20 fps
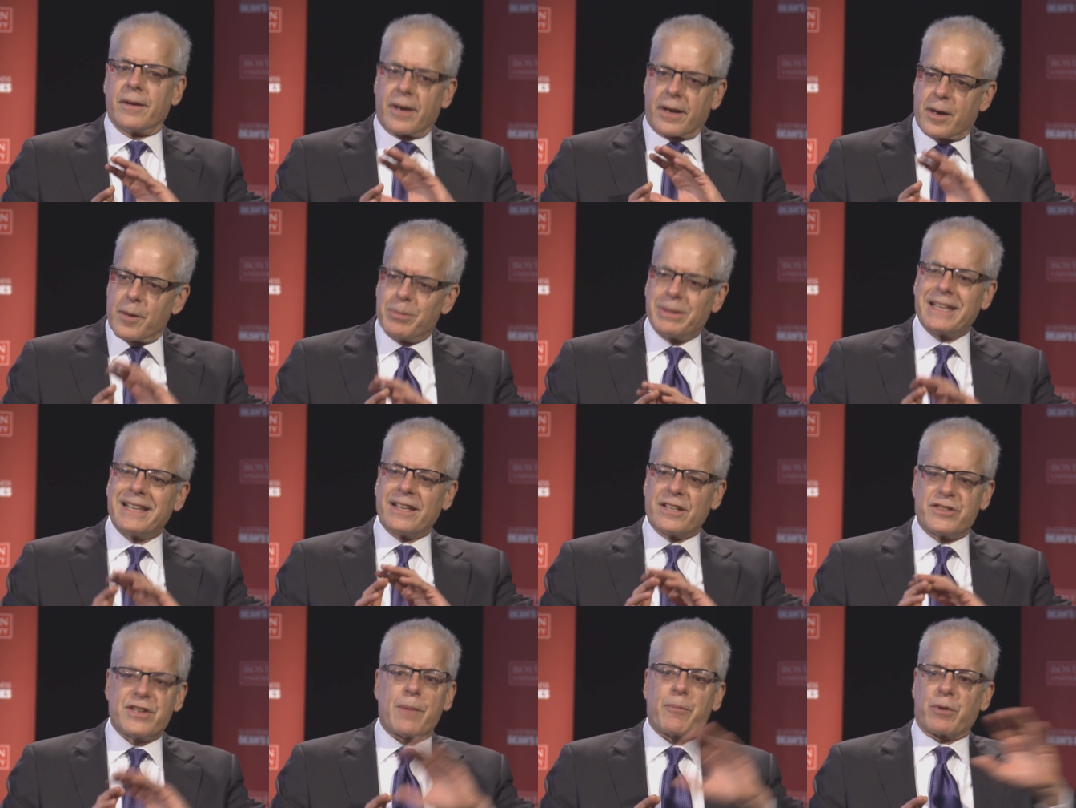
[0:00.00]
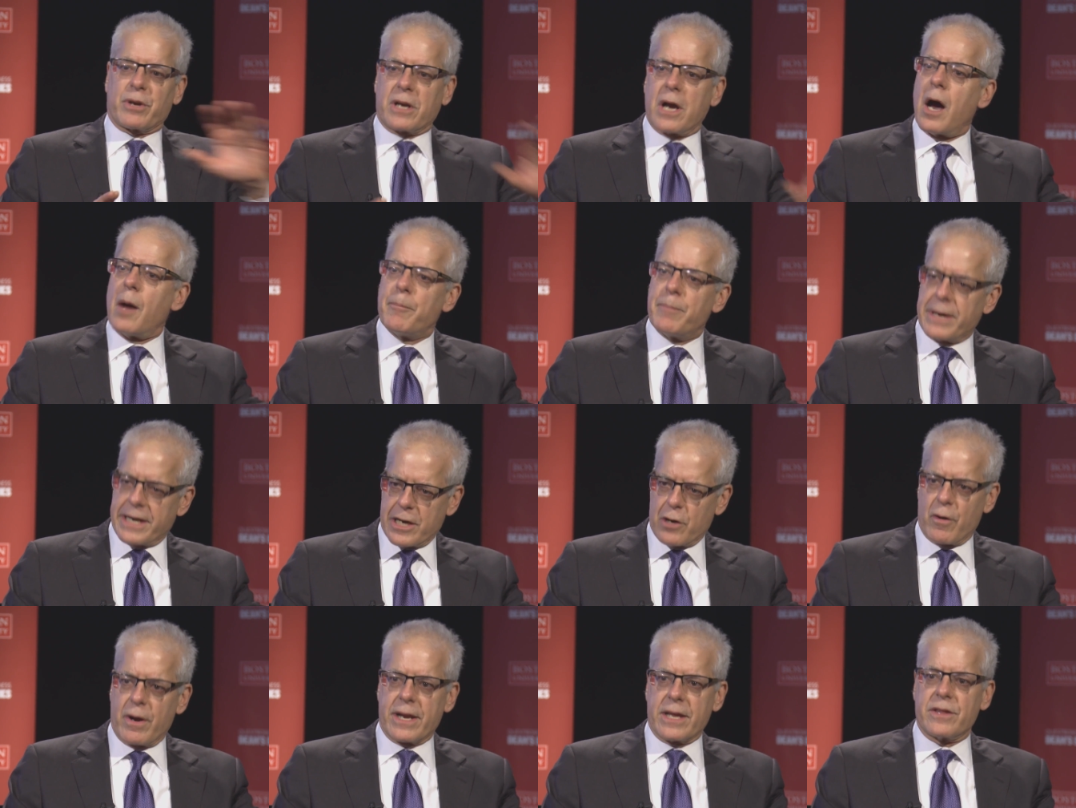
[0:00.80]
completely separate company
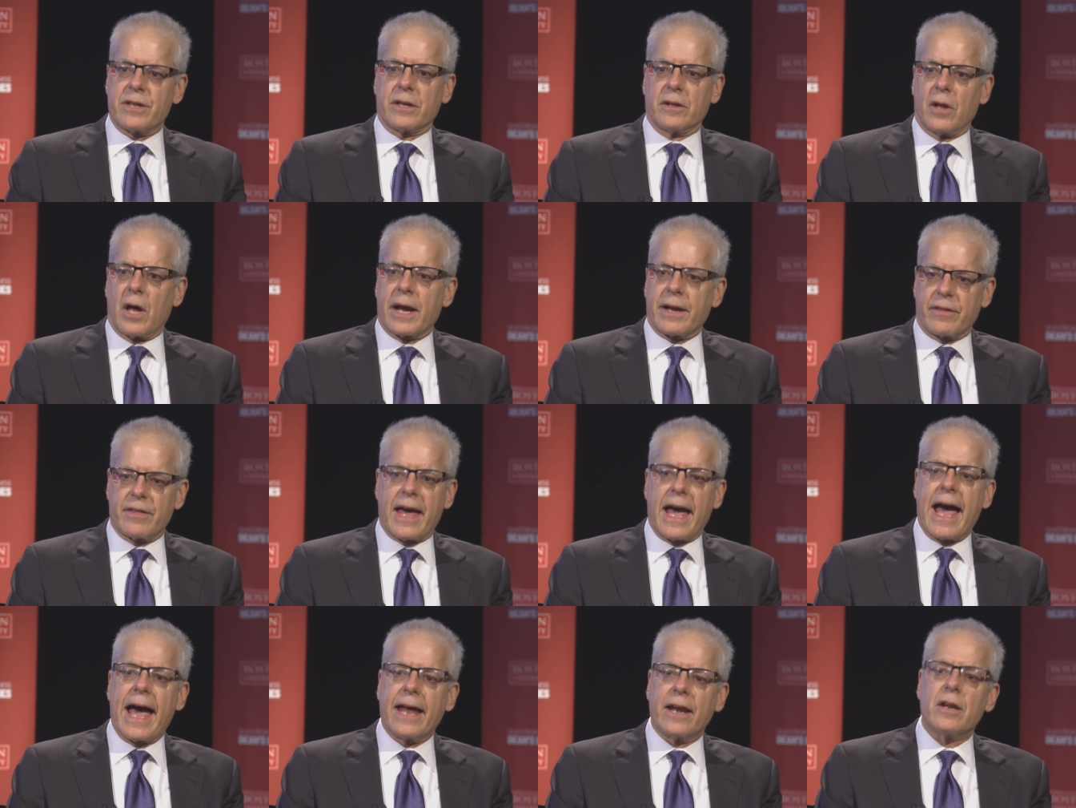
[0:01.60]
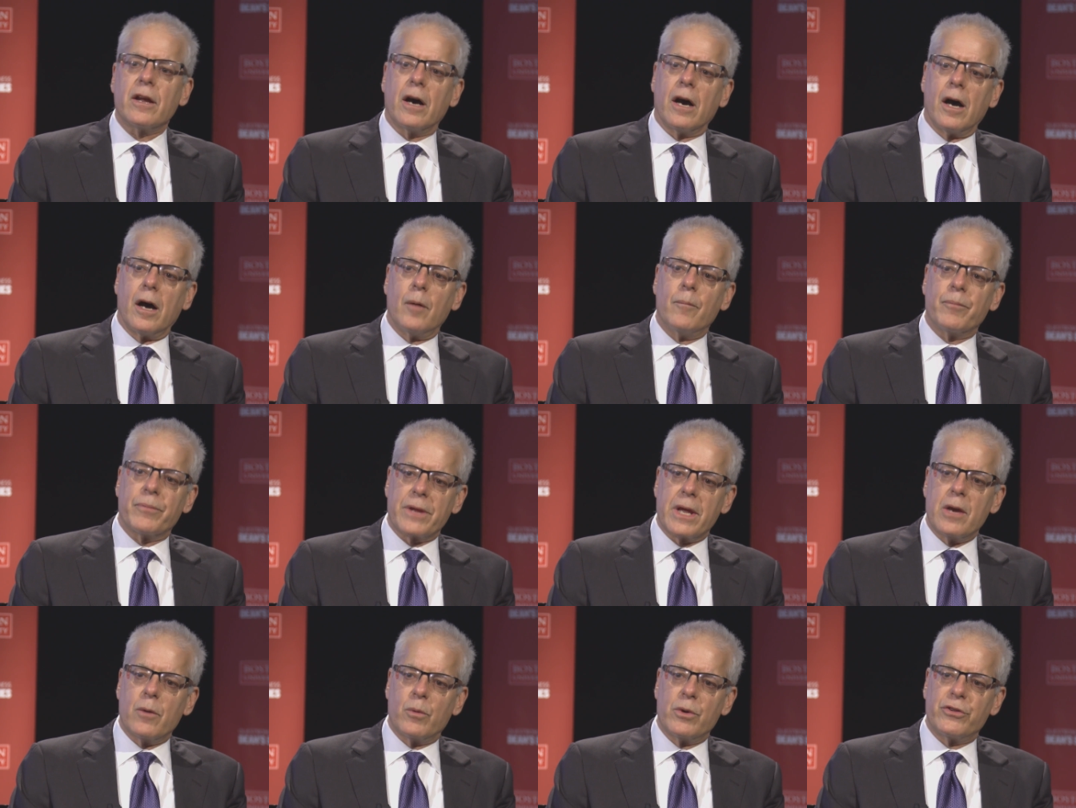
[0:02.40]
or anything like that. Mm-hmm. um,
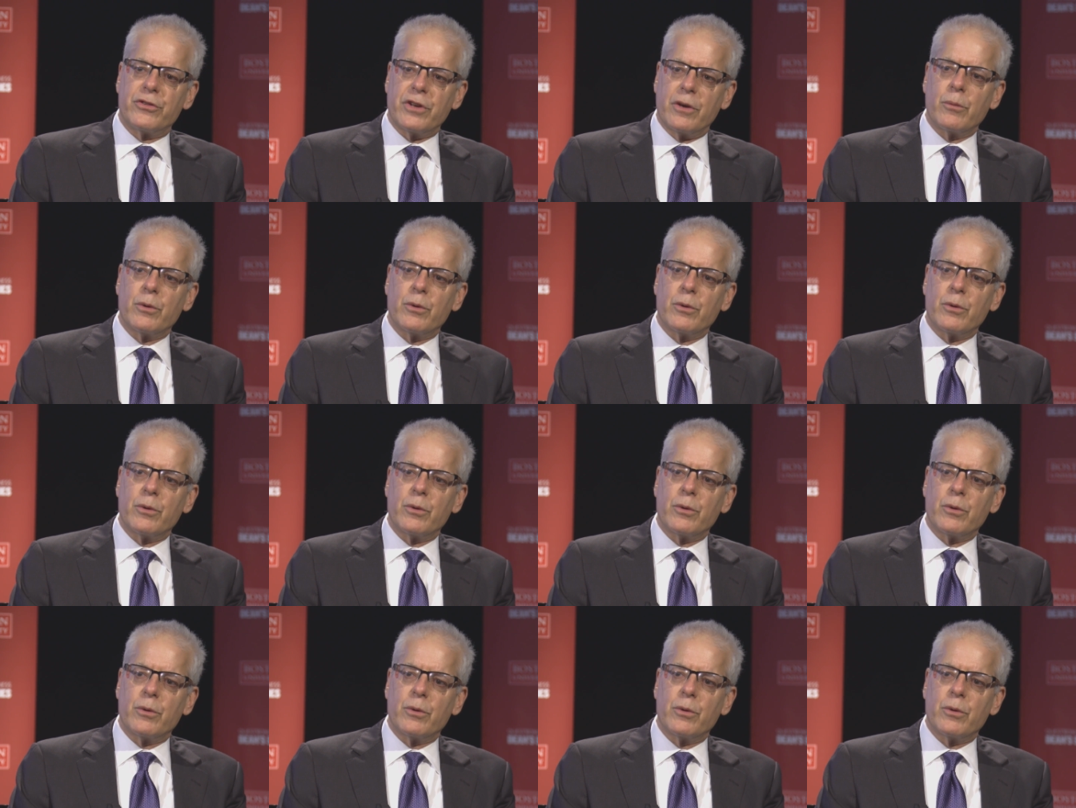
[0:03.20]
it, was, it